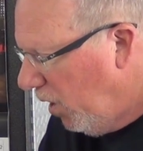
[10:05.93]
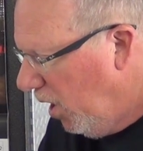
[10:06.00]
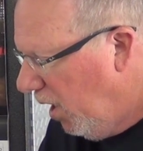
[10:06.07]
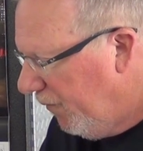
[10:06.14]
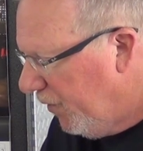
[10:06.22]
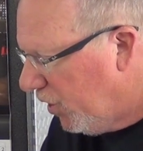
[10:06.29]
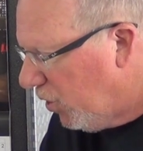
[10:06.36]

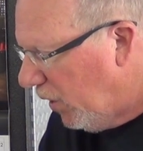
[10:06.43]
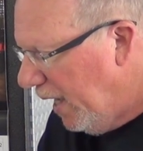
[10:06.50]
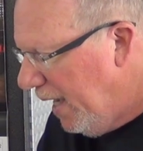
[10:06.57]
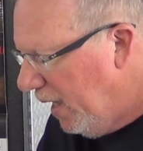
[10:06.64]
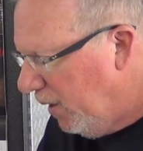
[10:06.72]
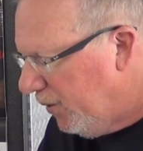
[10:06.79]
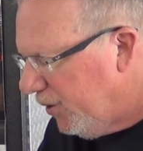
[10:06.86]
of the
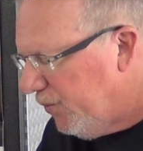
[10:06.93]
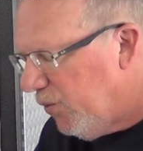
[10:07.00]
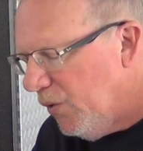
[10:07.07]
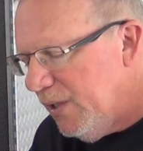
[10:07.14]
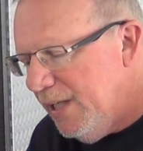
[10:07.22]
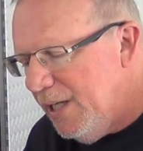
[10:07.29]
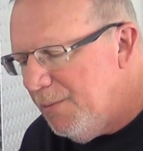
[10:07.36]
grounds for
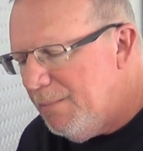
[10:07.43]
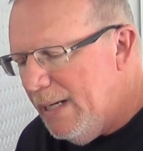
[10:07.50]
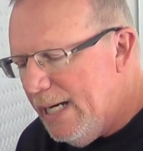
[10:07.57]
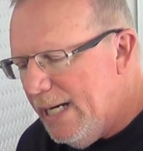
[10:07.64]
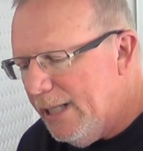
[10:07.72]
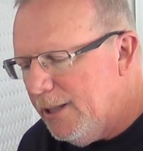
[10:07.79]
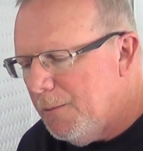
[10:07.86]
the
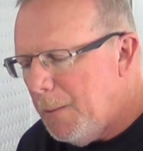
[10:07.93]
airbag.